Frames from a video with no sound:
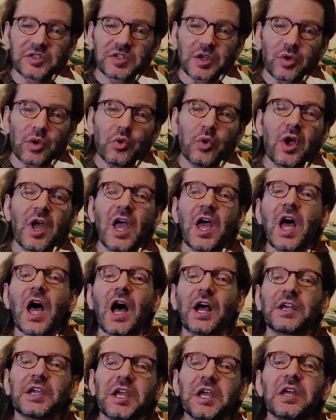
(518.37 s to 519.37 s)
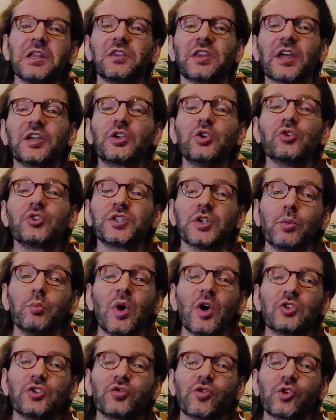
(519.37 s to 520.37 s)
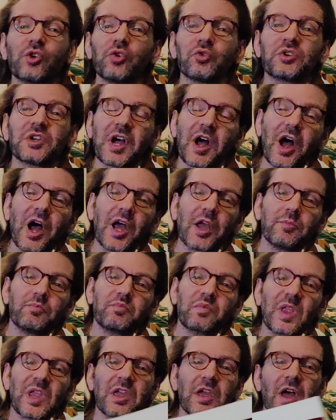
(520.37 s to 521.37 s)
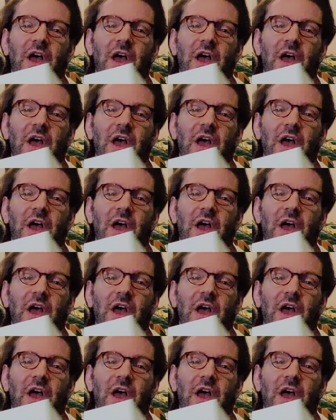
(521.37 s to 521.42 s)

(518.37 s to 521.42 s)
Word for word: So again, thank you so much for your time.